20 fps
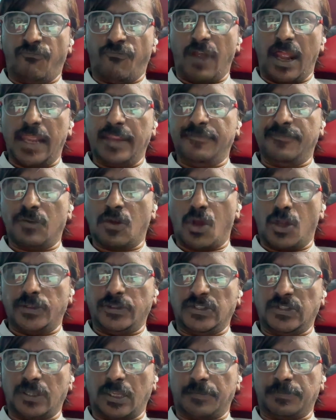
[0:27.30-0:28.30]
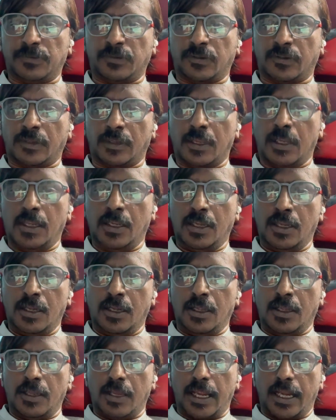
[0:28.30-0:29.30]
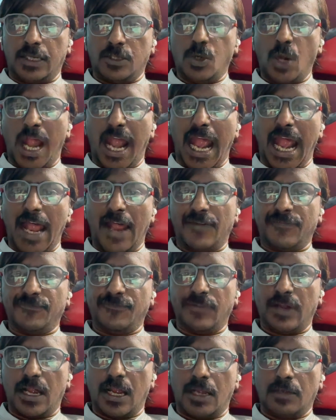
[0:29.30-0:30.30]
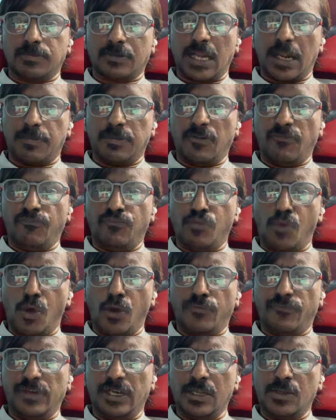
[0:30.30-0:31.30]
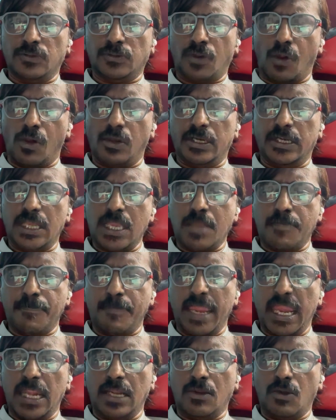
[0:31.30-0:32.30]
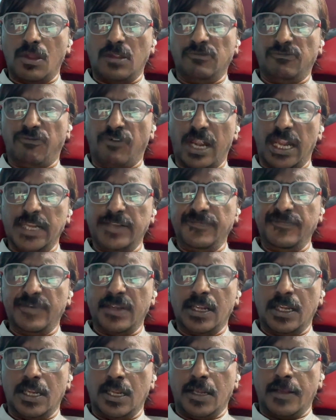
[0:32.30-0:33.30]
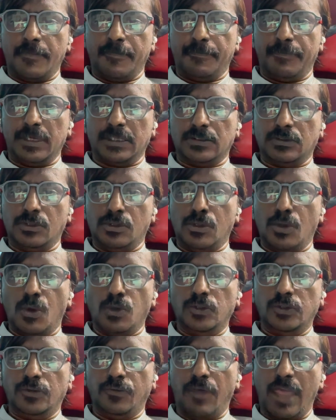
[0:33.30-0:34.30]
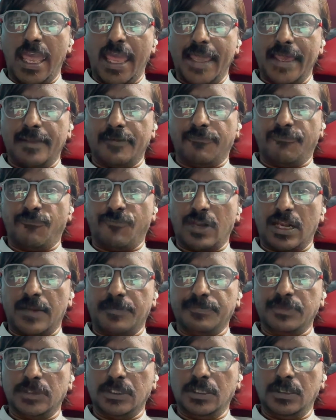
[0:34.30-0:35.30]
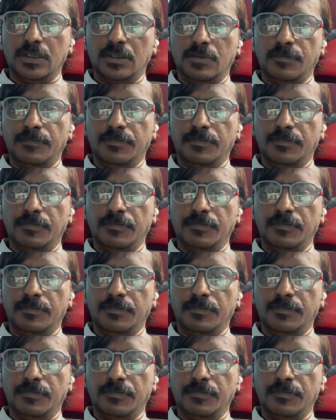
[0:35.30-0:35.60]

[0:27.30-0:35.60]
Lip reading: 5 concepts. I do have a couple of more videos already made on 5, but those were from the